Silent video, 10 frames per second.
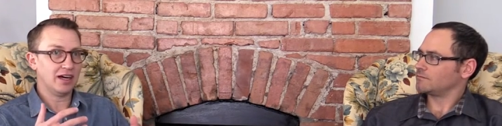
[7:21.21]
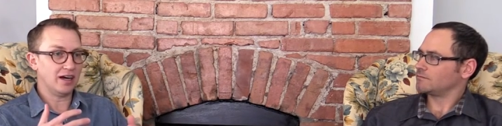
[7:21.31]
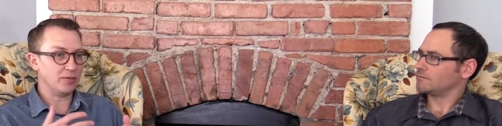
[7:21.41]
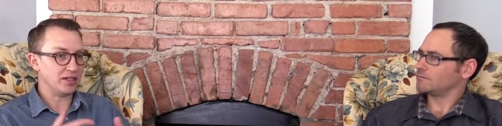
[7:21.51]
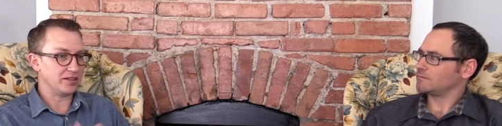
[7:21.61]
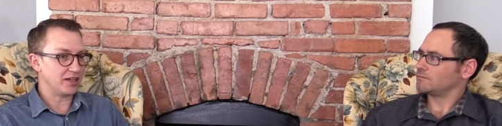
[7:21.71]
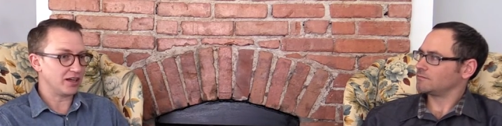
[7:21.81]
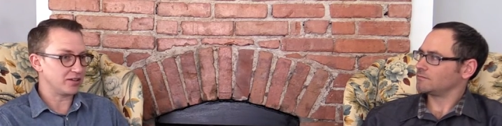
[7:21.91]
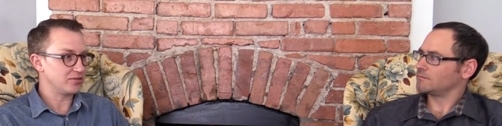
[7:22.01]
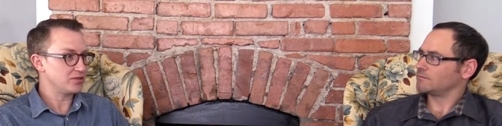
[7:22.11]
Speaker 1: I mean, you
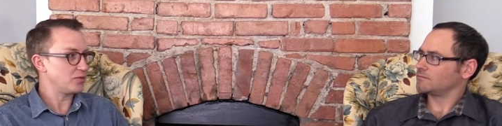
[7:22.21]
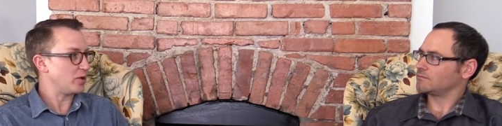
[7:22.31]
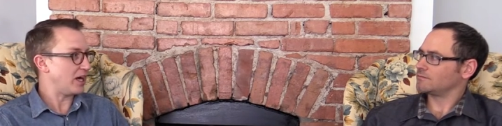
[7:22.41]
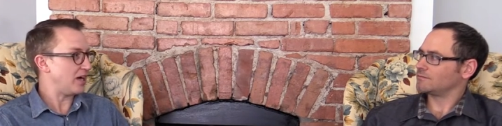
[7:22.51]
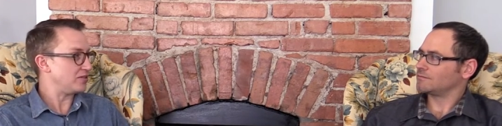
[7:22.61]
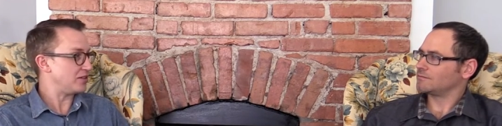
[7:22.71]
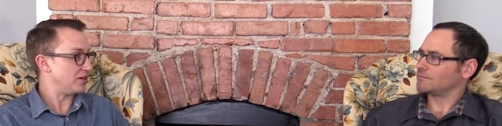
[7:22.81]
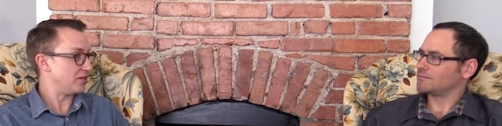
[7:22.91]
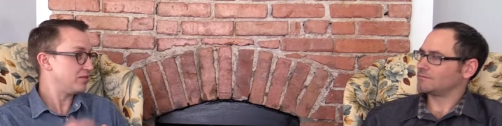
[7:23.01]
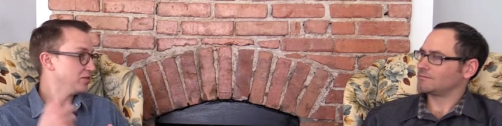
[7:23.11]
got a sweet house
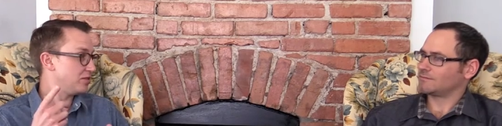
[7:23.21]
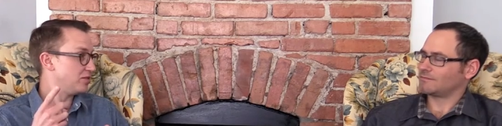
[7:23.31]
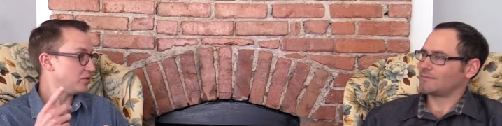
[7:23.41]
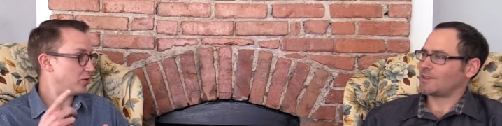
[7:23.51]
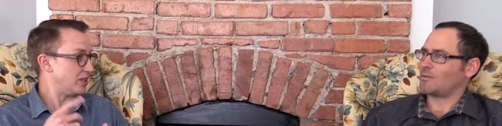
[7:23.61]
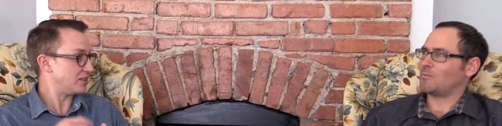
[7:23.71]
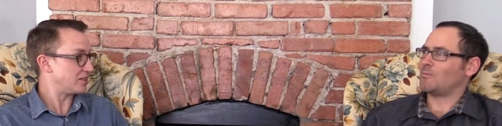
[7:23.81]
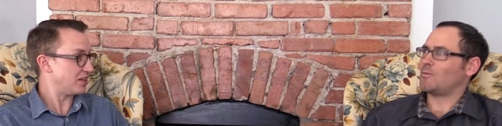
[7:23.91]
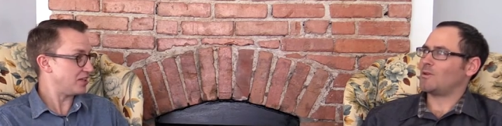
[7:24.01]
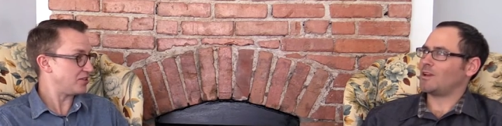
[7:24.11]
here, sweet
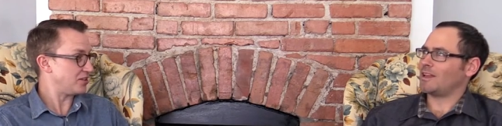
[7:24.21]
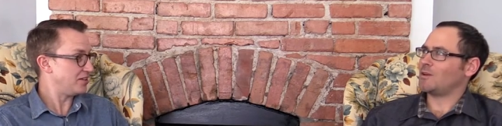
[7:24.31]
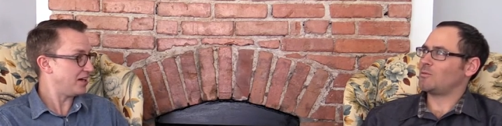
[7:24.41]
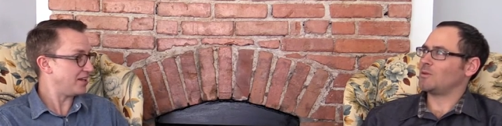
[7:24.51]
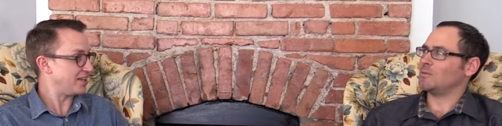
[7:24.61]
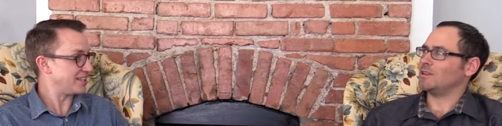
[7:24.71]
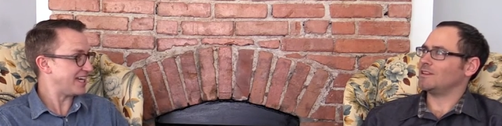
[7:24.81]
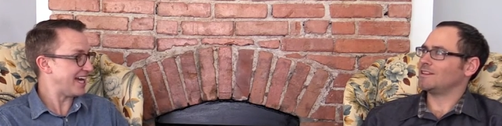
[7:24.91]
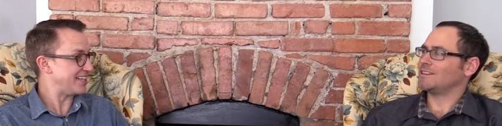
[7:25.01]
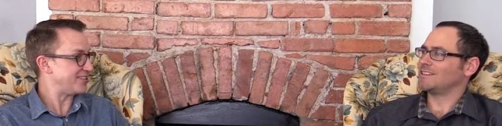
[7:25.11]
installation, it will I think,
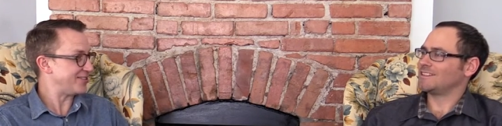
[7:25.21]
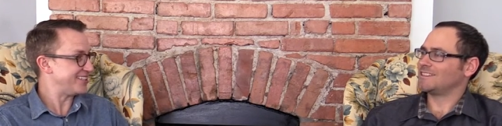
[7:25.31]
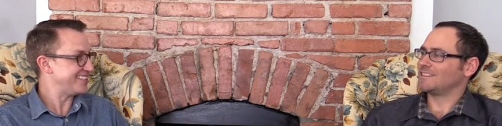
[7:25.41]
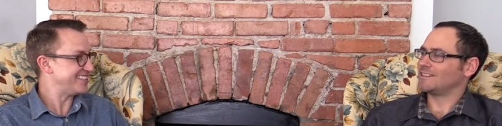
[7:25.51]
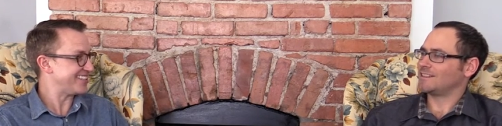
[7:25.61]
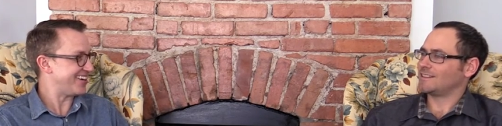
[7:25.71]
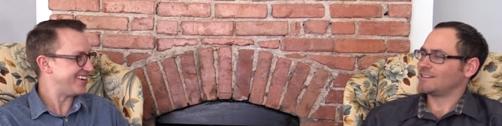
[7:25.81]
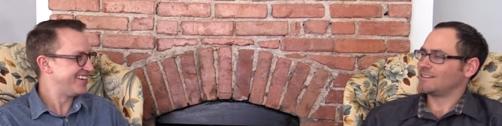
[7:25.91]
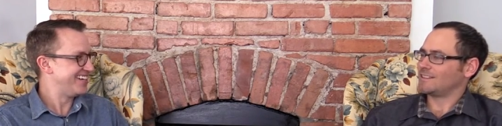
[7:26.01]
to add to it. So,